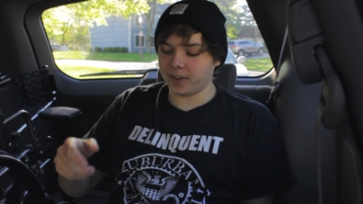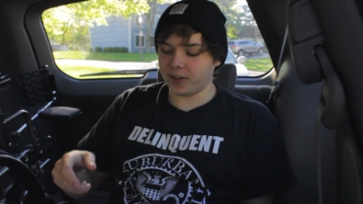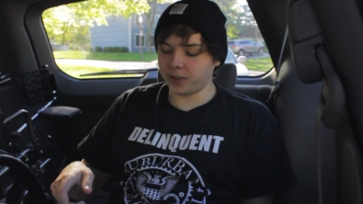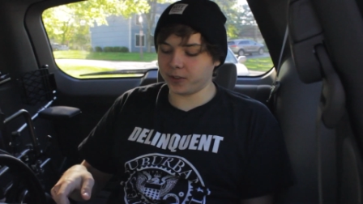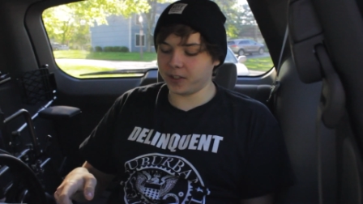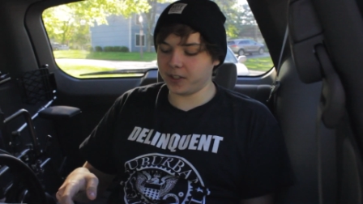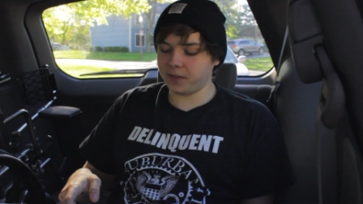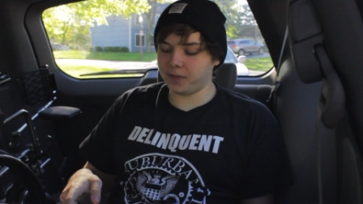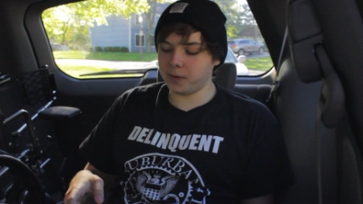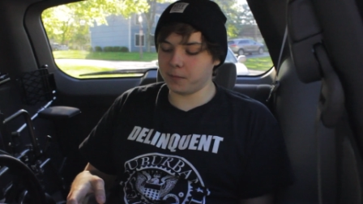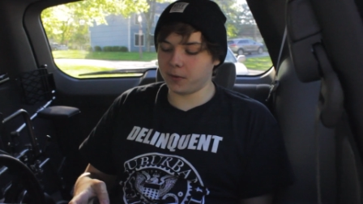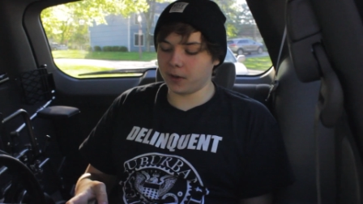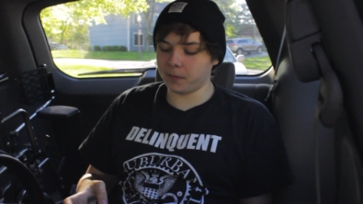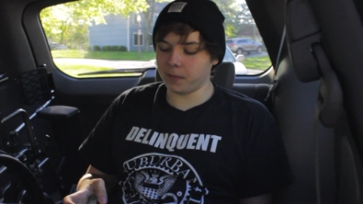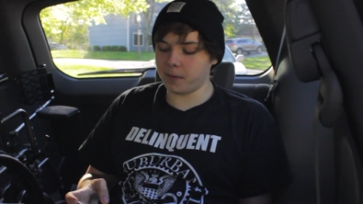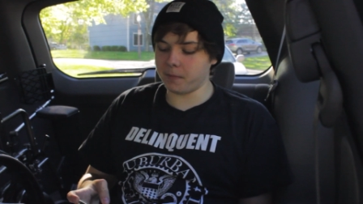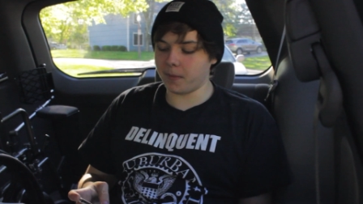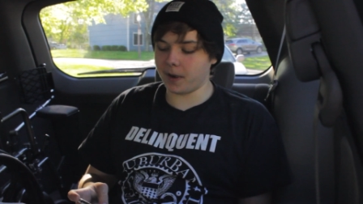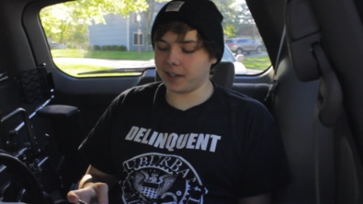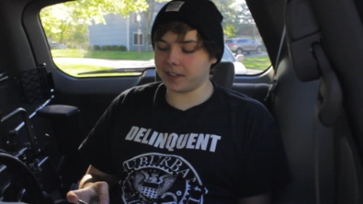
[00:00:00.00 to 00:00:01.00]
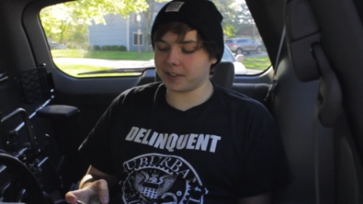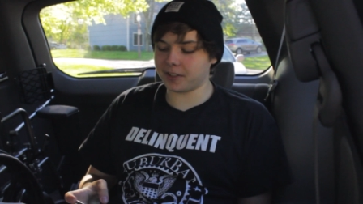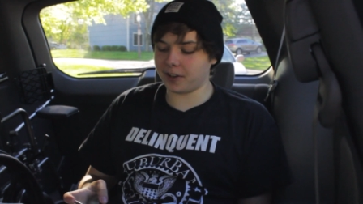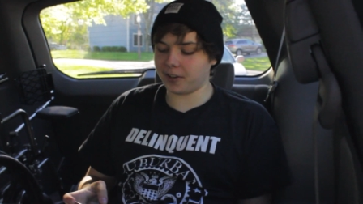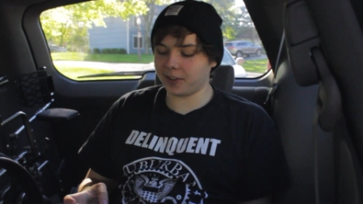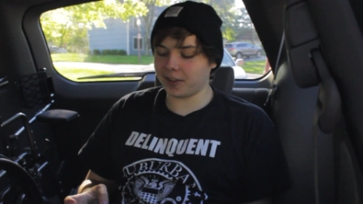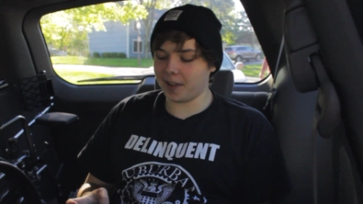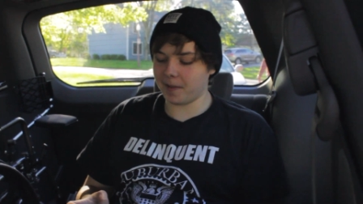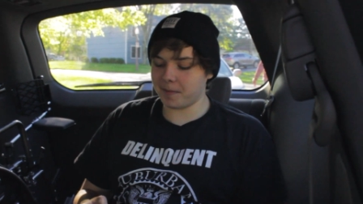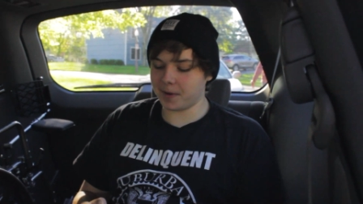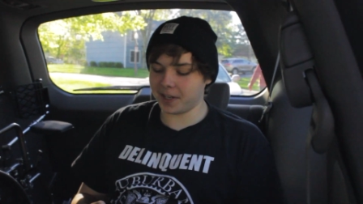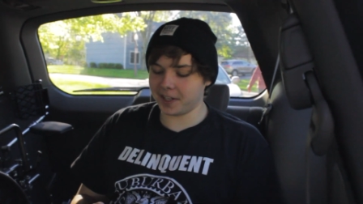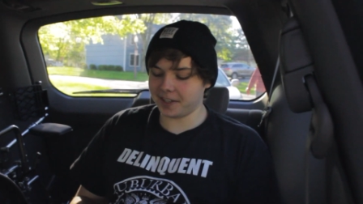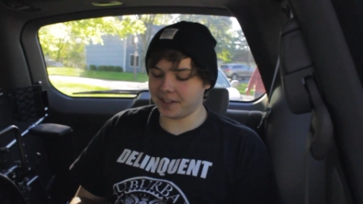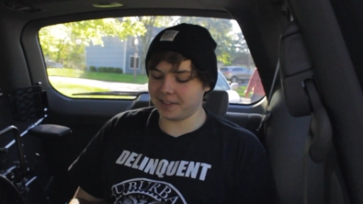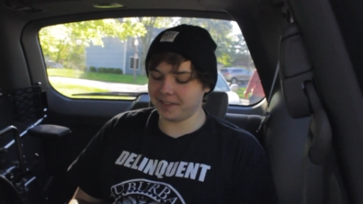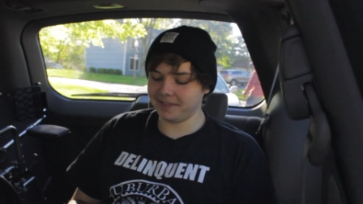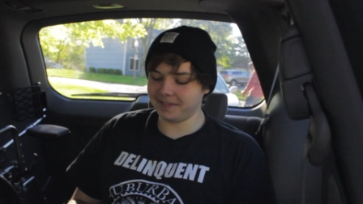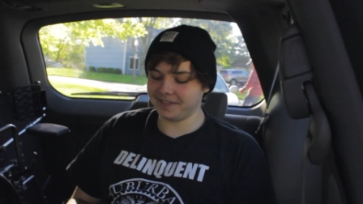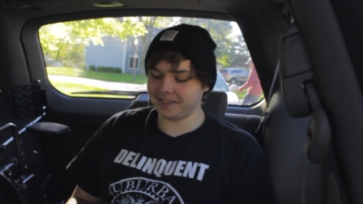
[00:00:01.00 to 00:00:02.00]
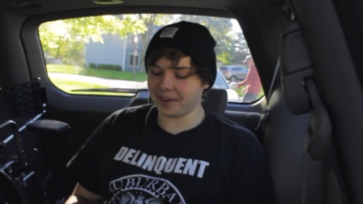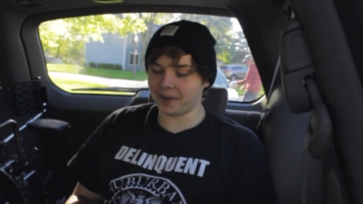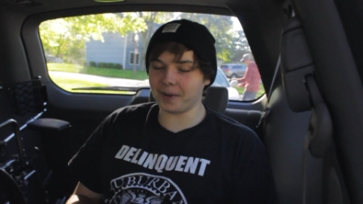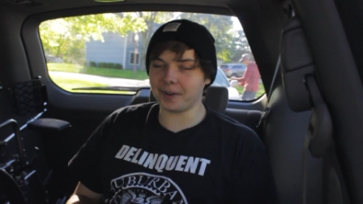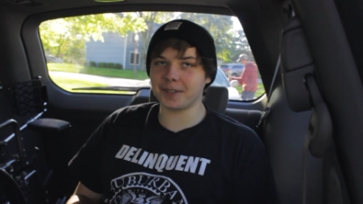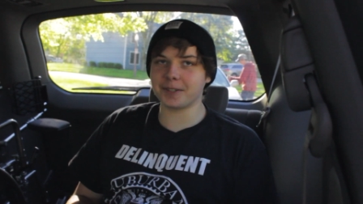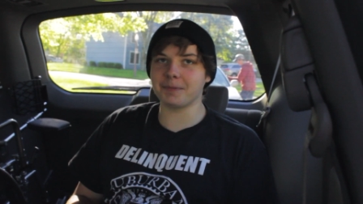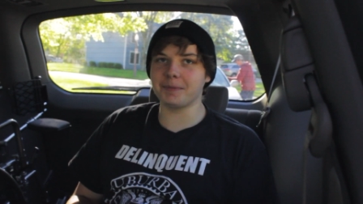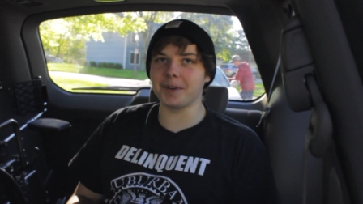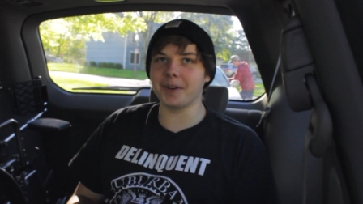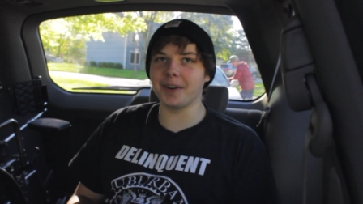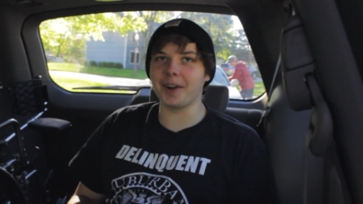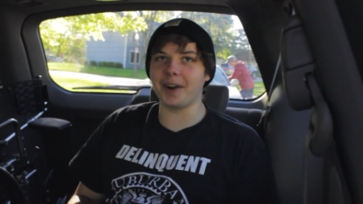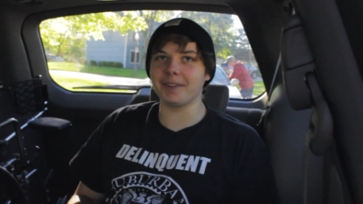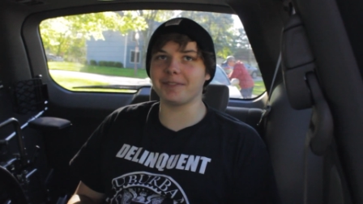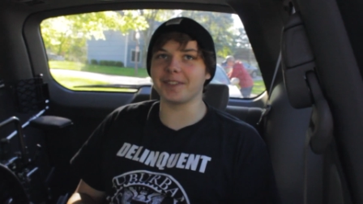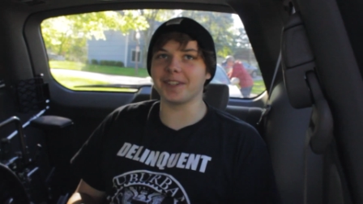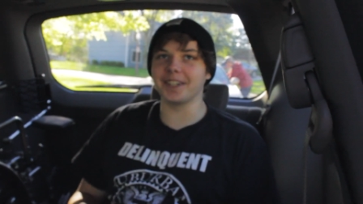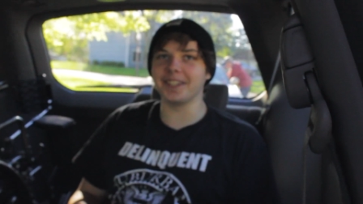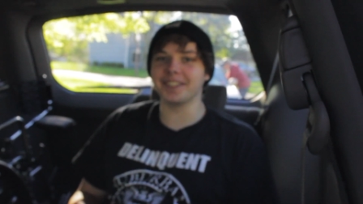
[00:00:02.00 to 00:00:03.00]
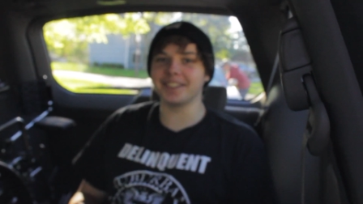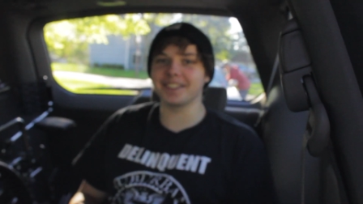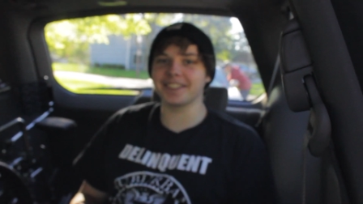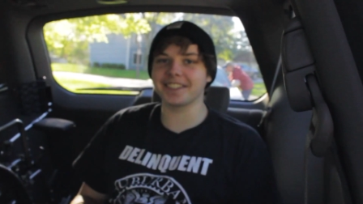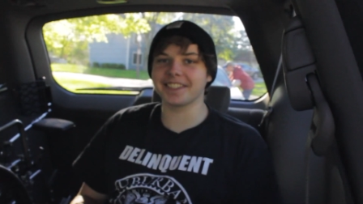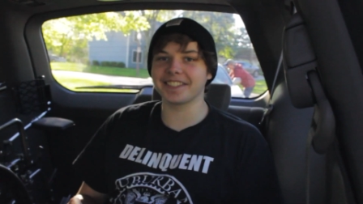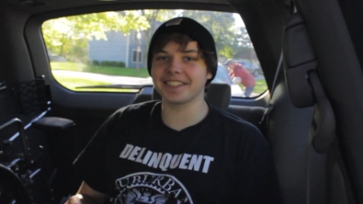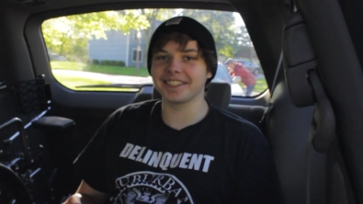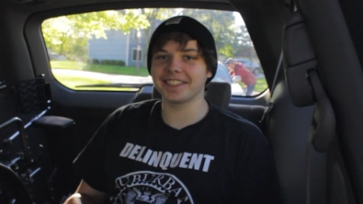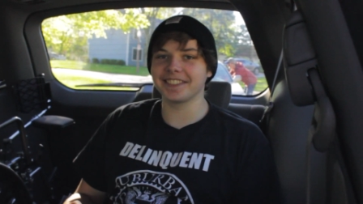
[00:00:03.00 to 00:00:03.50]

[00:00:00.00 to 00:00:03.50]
Only if you bring me Mike's Hard Lemonade or Smirnoff Ice.